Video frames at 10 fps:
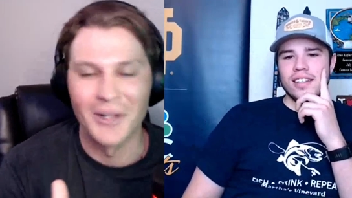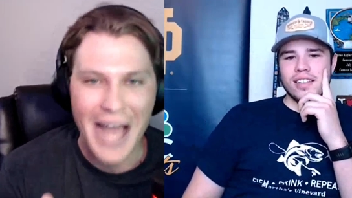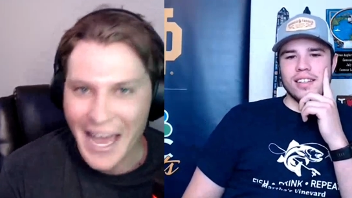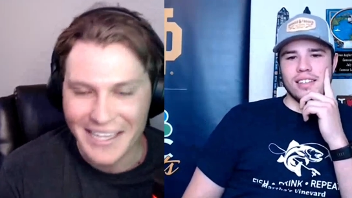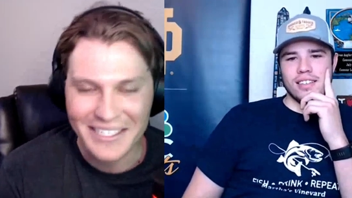Speaker 1: little
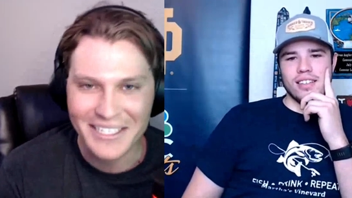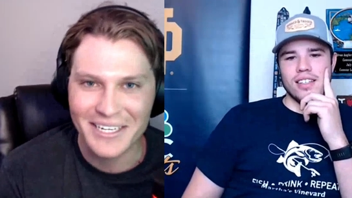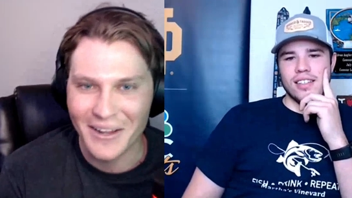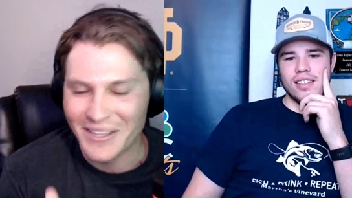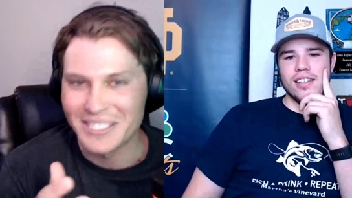edits,
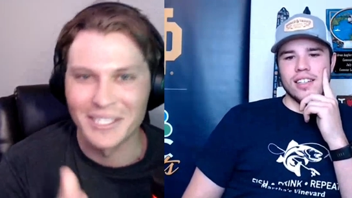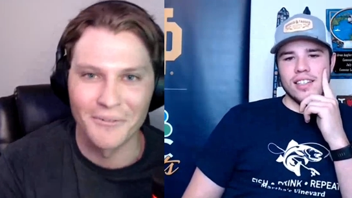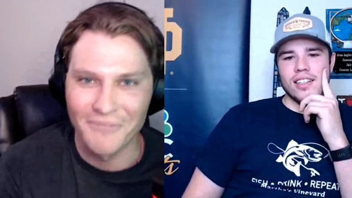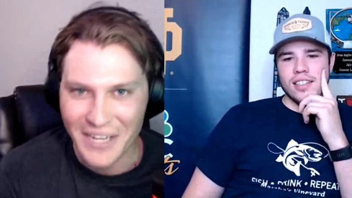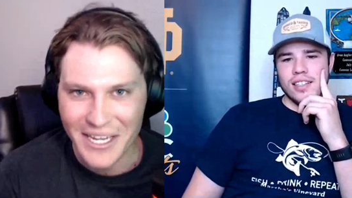uh, these
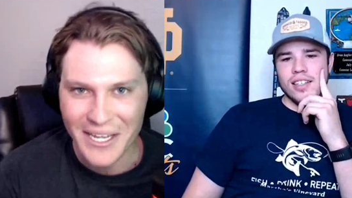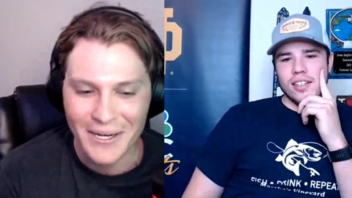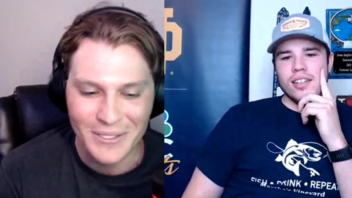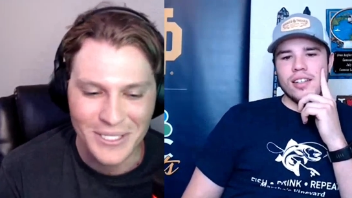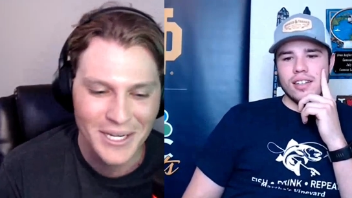little
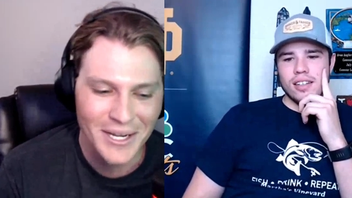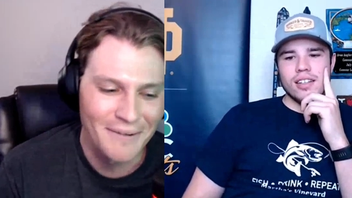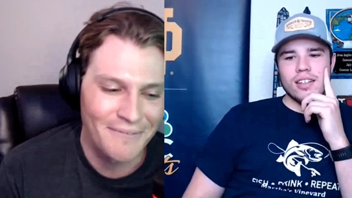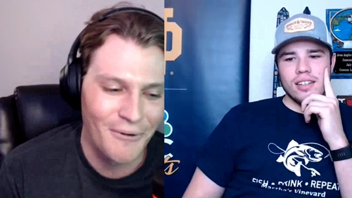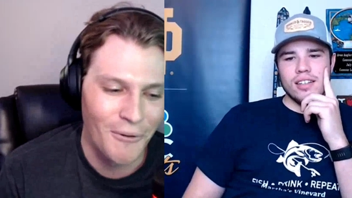videos
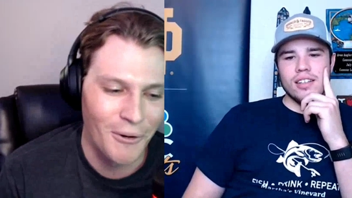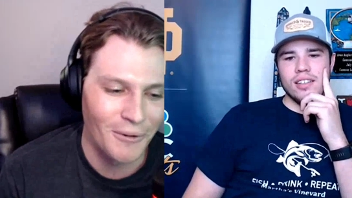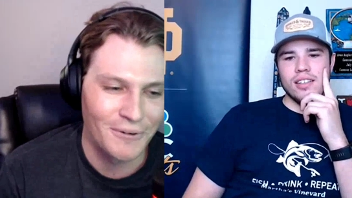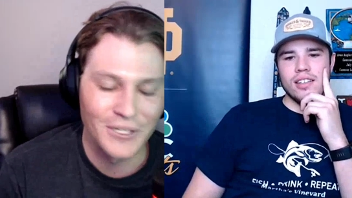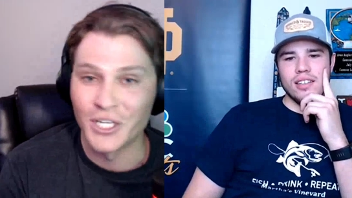for
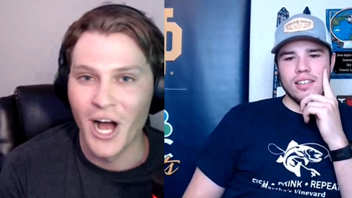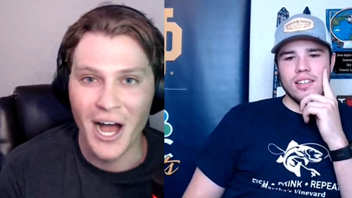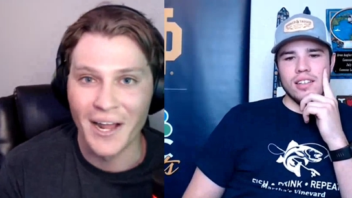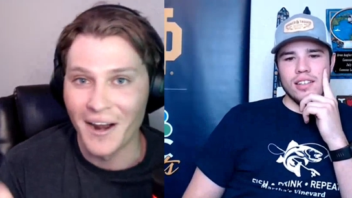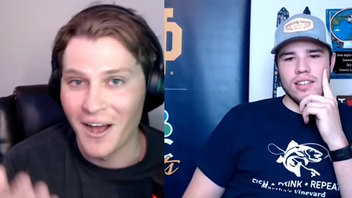for
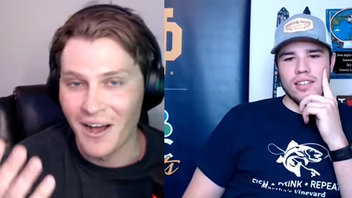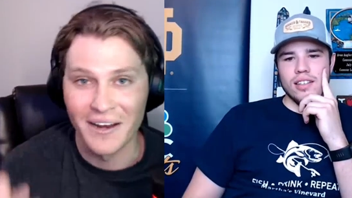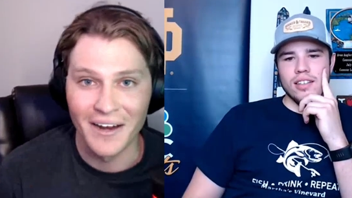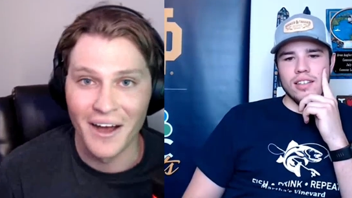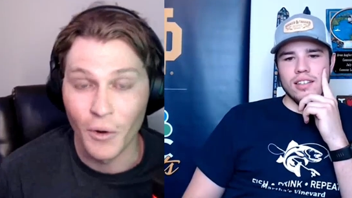Jon
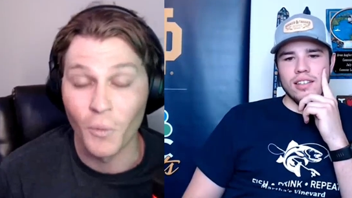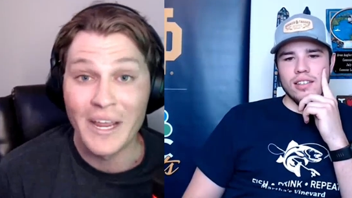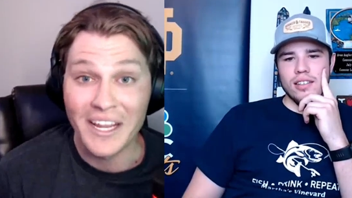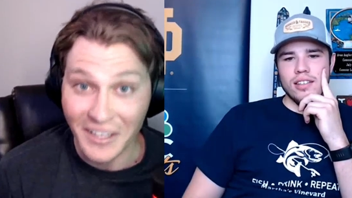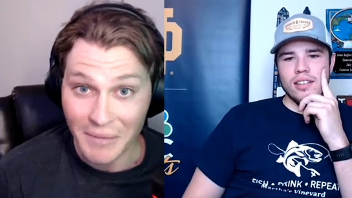on on a
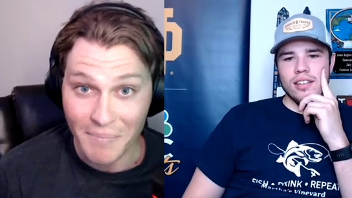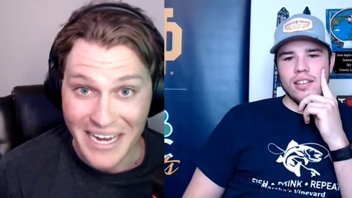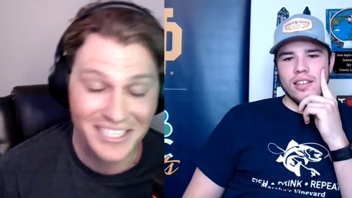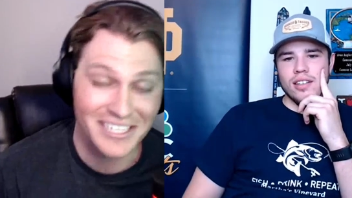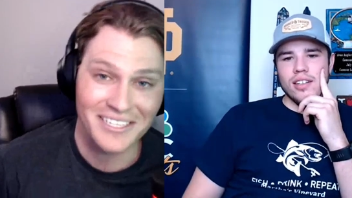weekly
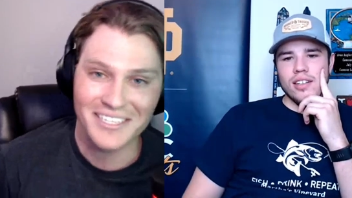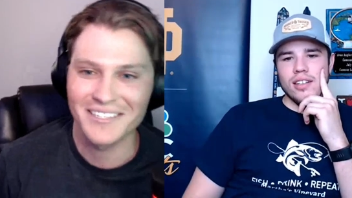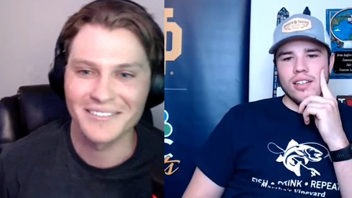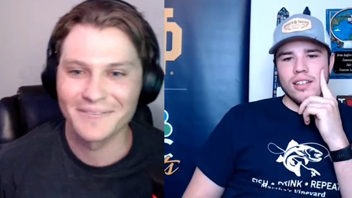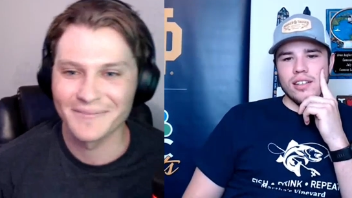basis.
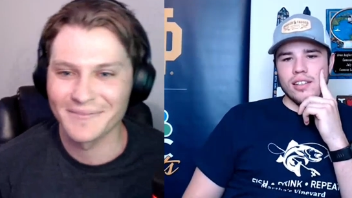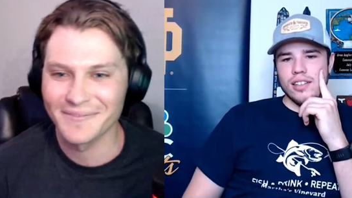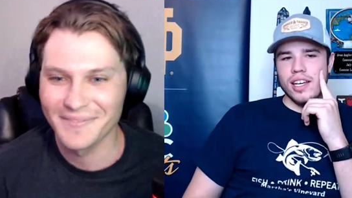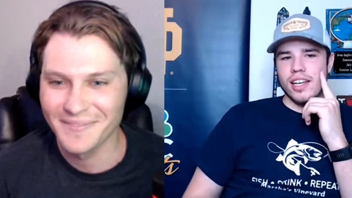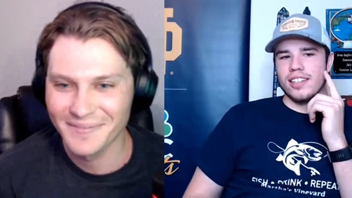
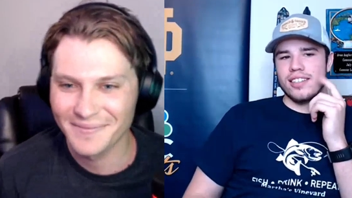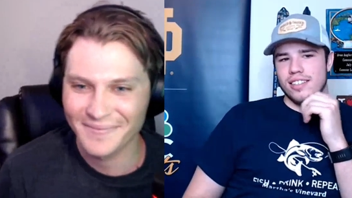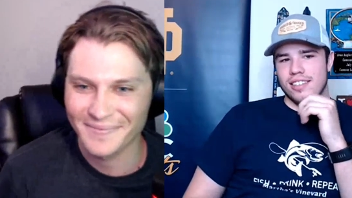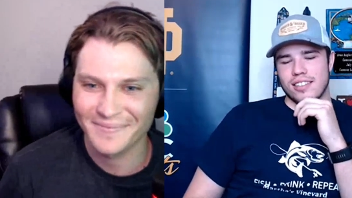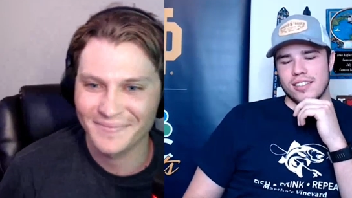
Speaker 2: Yeah,
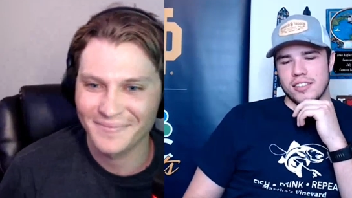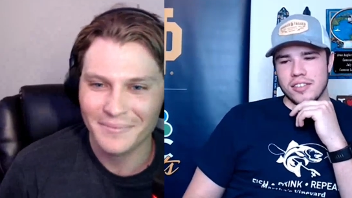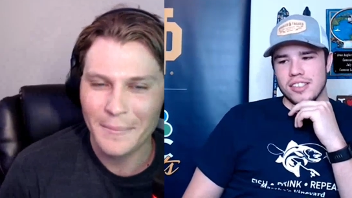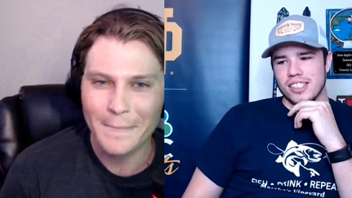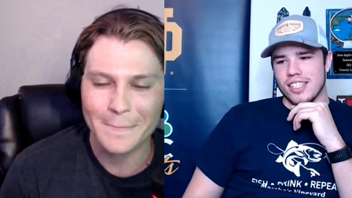it's
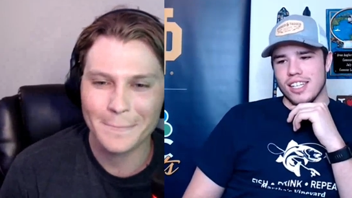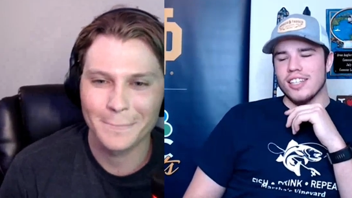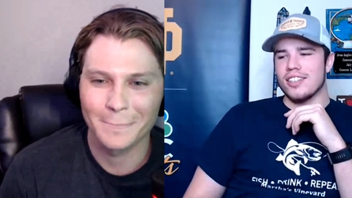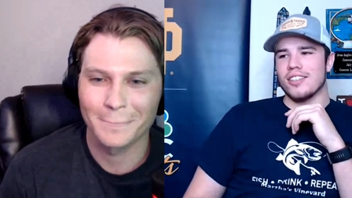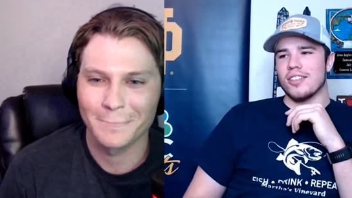
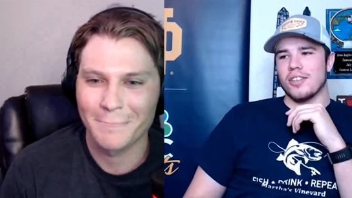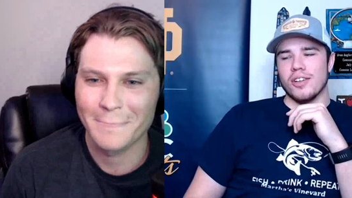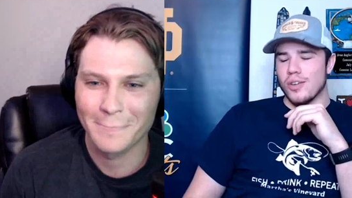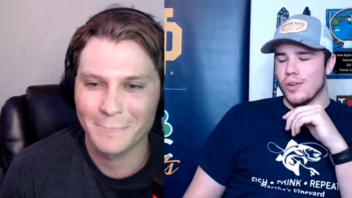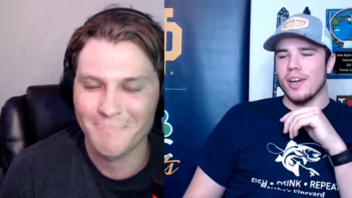it's
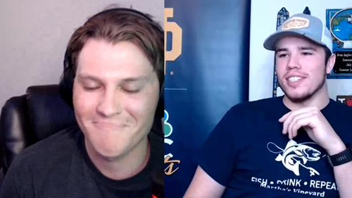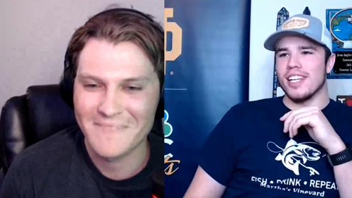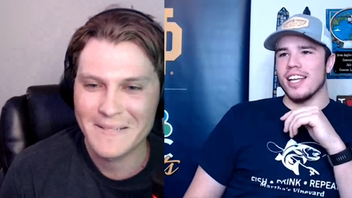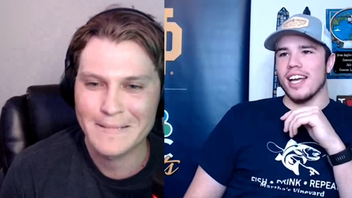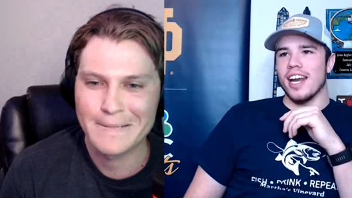
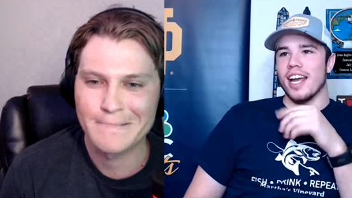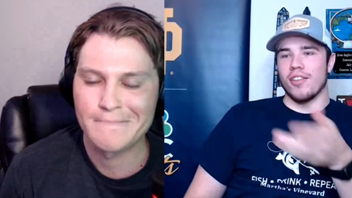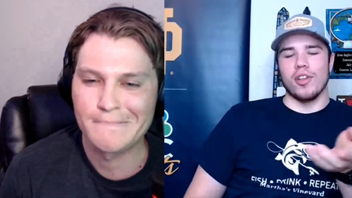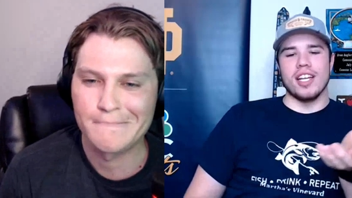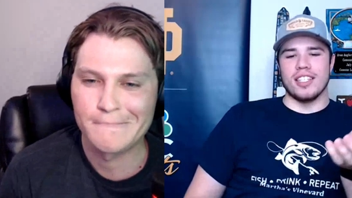crazy, I, and I
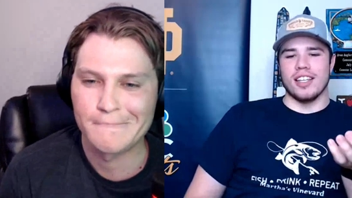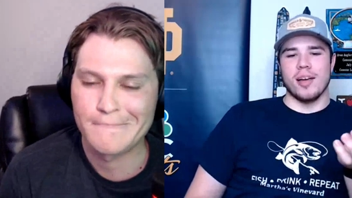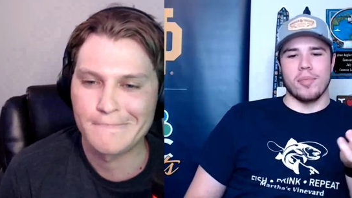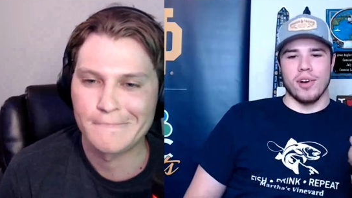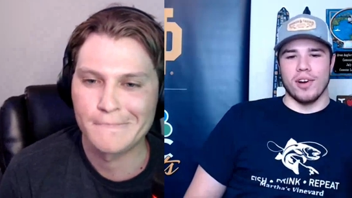can relate to
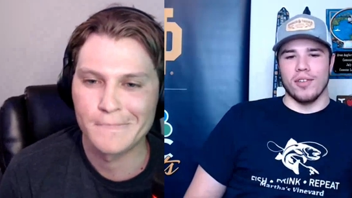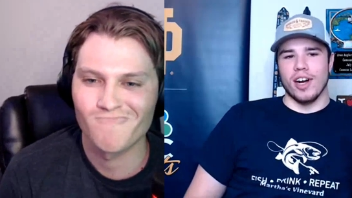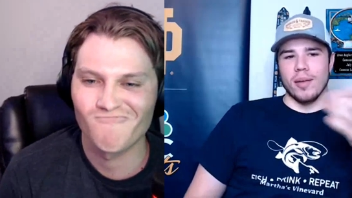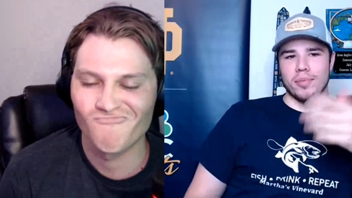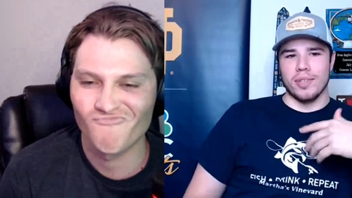that part
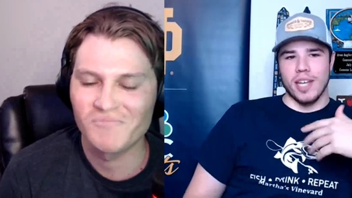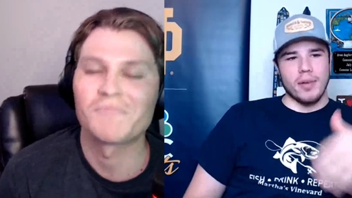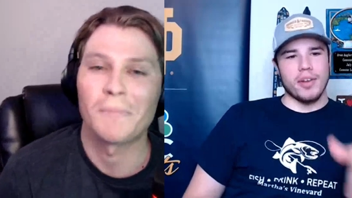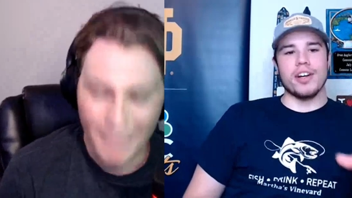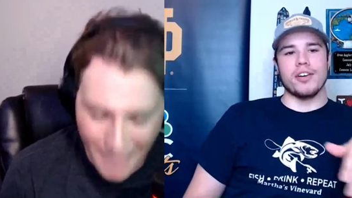where I'm
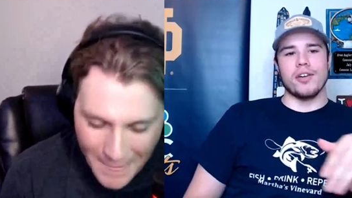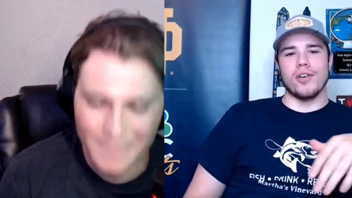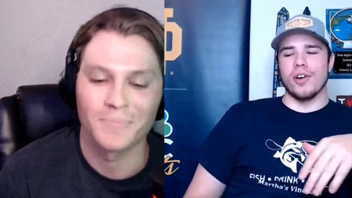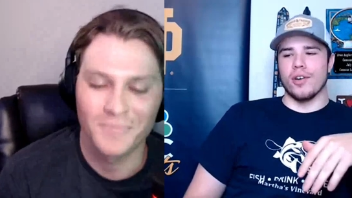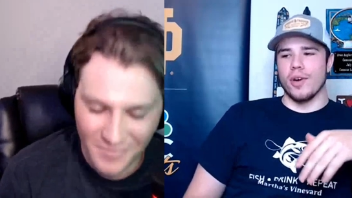I'm here in New
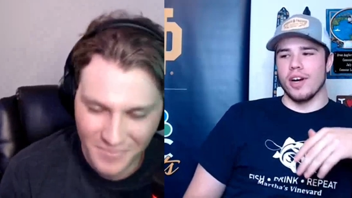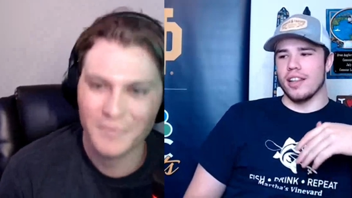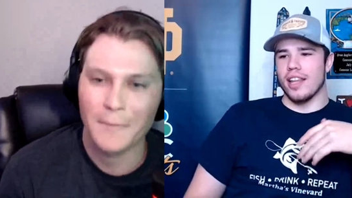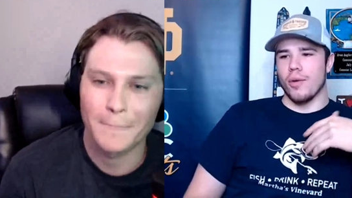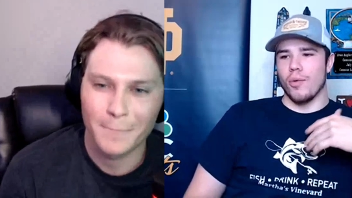York.
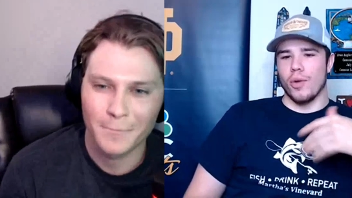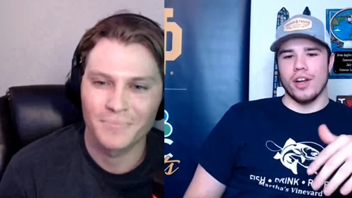We're in that